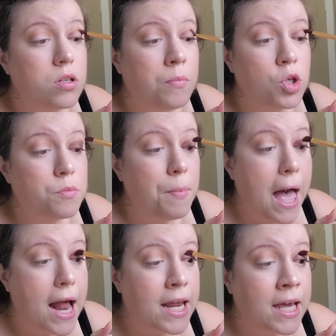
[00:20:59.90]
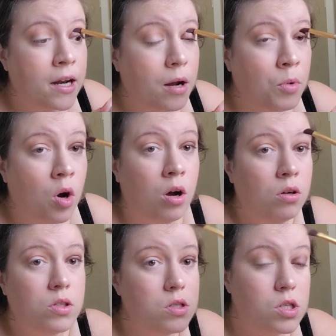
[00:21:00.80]
I'm just padding it. I'm
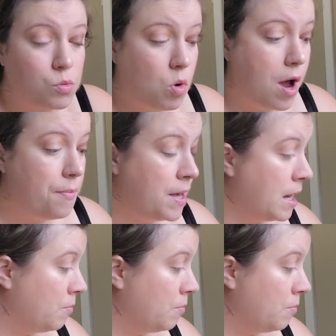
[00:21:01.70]
not swiping.